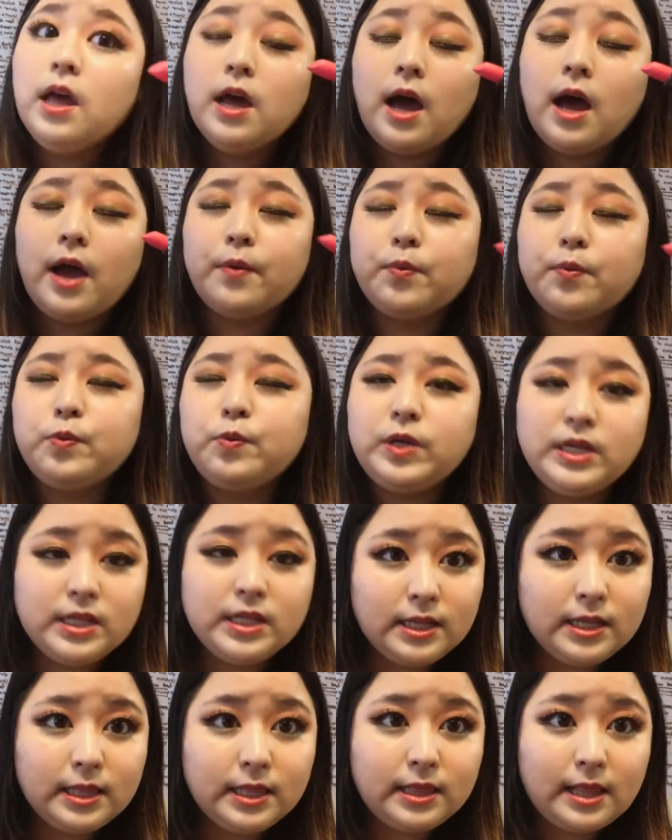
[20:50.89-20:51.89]
I
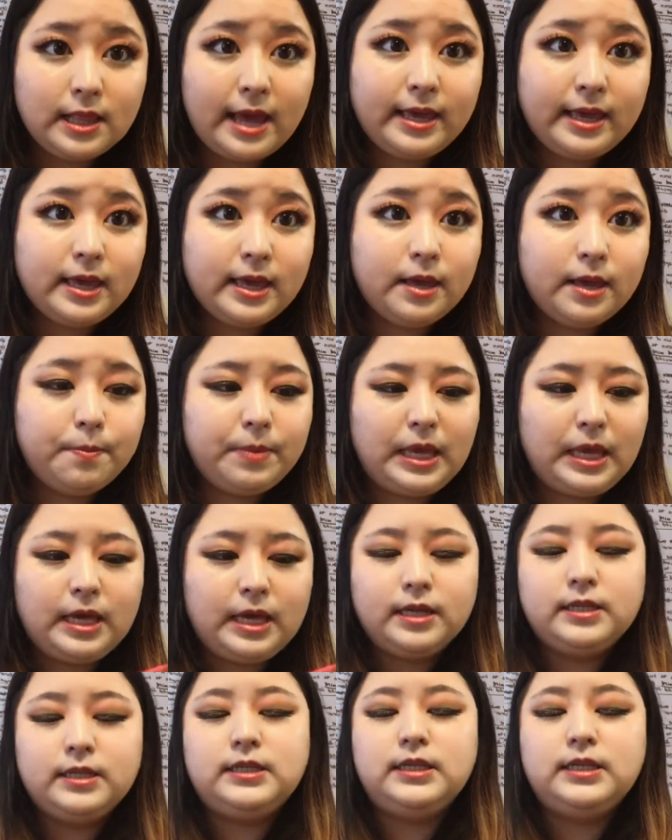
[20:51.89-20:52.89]
really like it
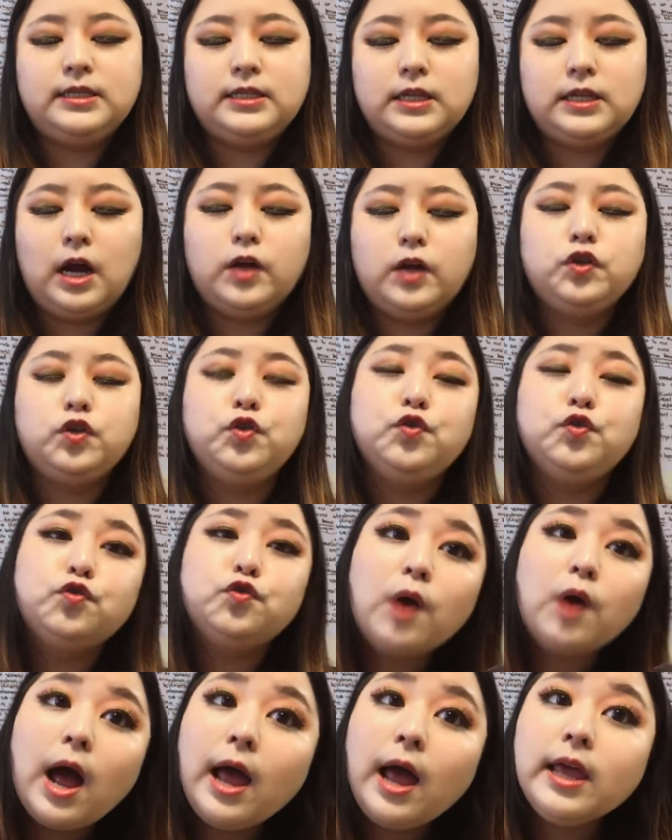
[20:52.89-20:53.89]
because it's not too
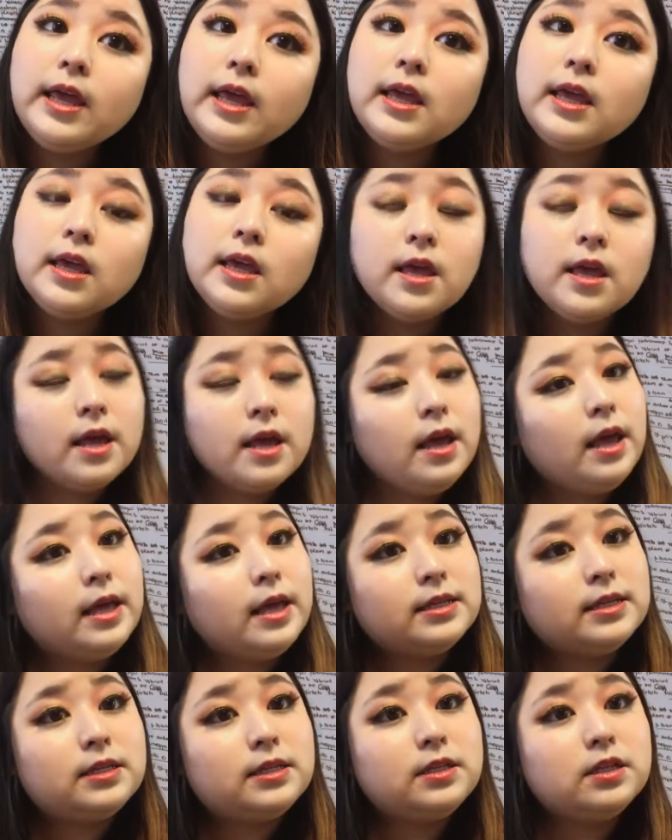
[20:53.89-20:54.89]
drying,
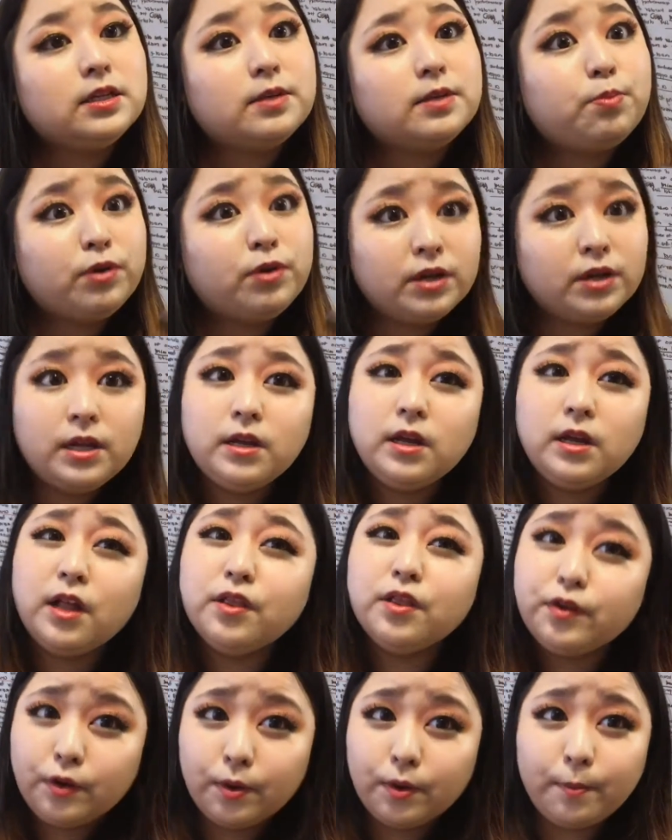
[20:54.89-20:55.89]
it's a
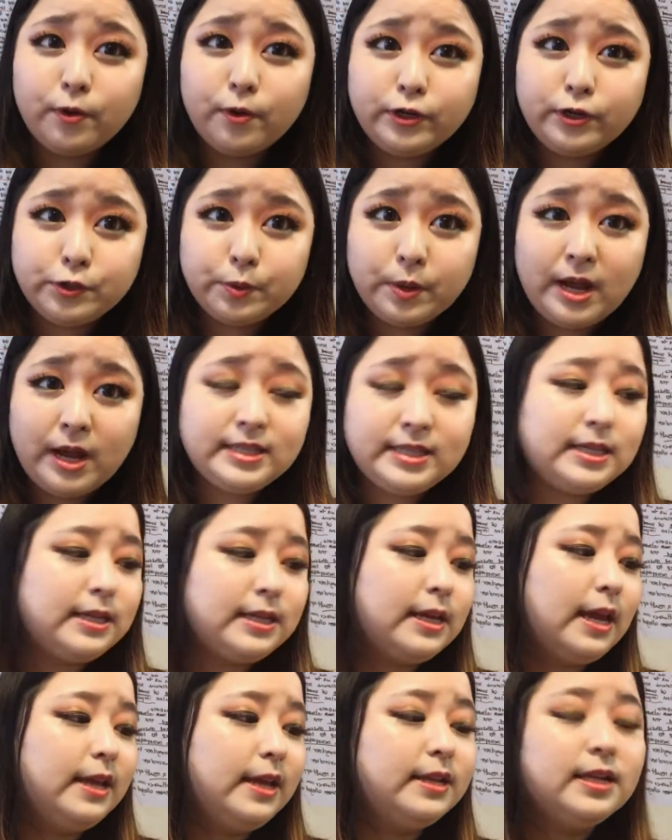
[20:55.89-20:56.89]
little
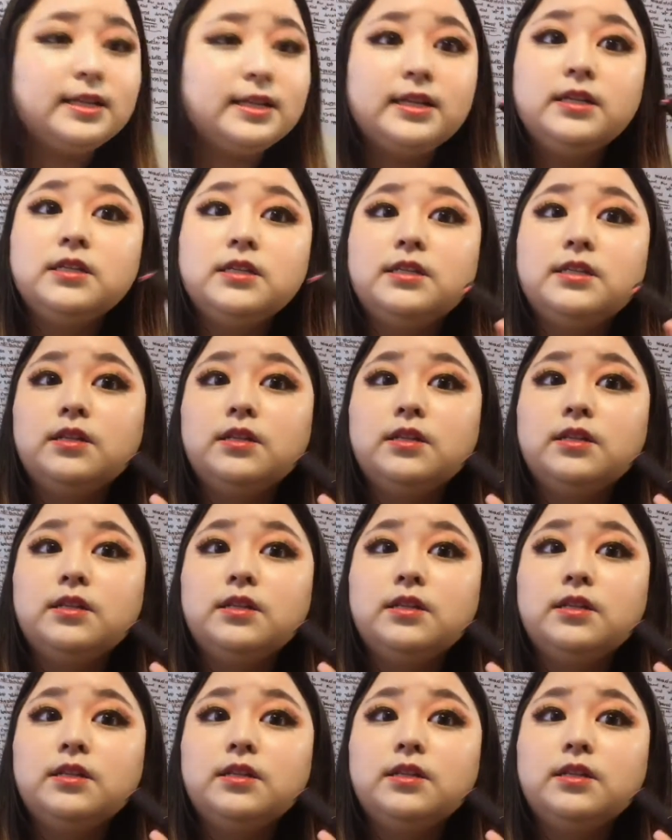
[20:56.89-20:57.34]
moisturizing, and it is